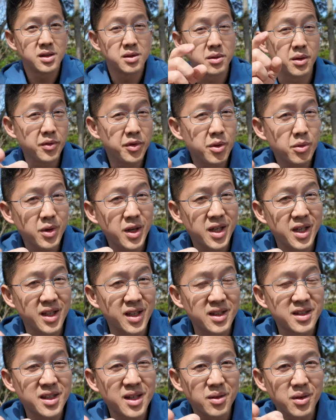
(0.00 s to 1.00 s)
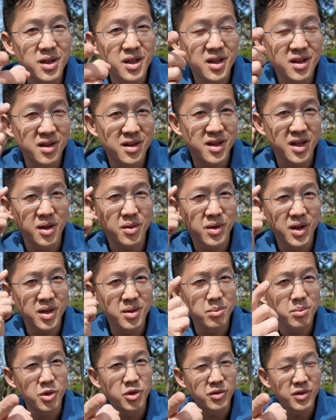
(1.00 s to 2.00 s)
So if you're ready, let's get ready to think
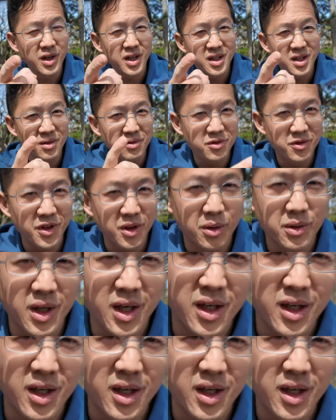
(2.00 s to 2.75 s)
right, move right, and feel